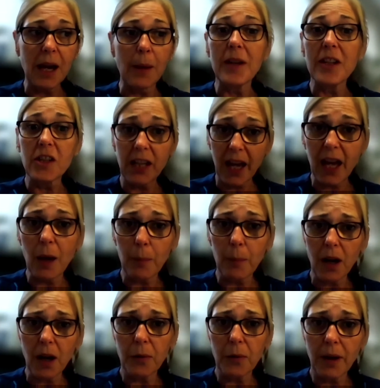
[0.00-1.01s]
damage care
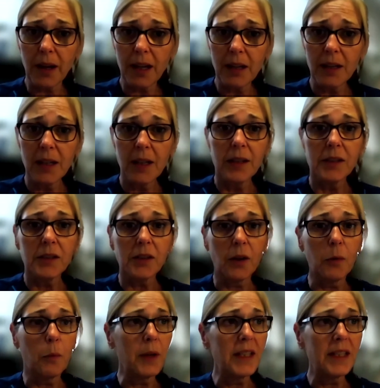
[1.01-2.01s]
pathway.
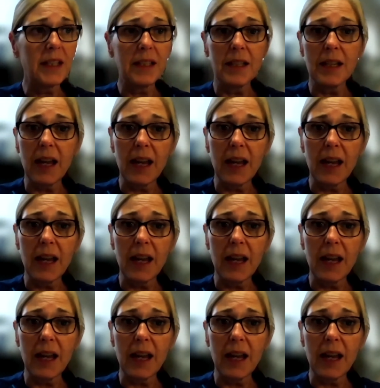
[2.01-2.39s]
So we didn't